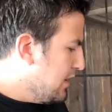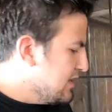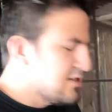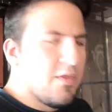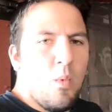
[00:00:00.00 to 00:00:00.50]

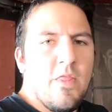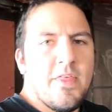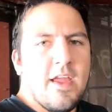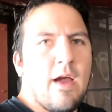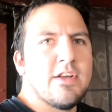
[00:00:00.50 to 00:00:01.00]
So the one
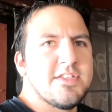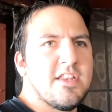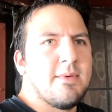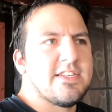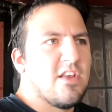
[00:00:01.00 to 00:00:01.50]
thing I always
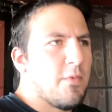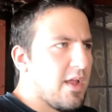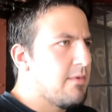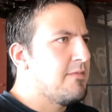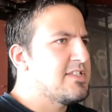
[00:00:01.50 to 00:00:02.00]
think to myself when I
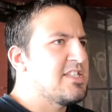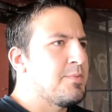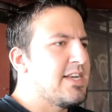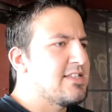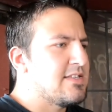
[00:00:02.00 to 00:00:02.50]
come to visit these
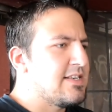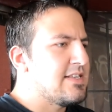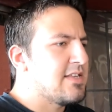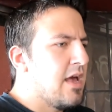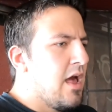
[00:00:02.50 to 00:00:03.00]
places
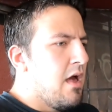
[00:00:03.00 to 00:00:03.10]
is,